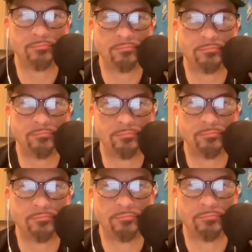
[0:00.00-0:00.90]

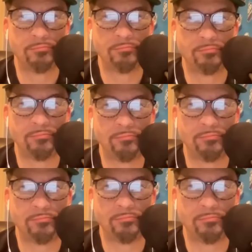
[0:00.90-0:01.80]

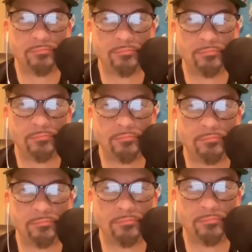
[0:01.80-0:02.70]

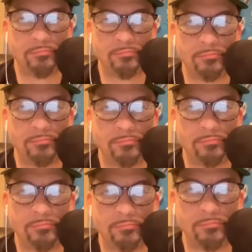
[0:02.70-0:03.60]

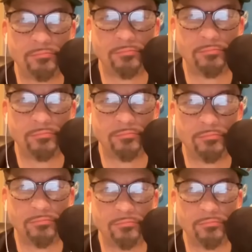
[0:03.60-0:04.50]

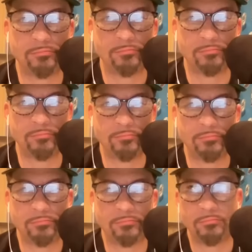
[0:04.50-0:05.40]

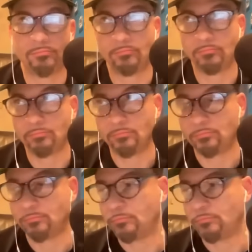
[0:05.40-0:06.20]
The person shown says nothing.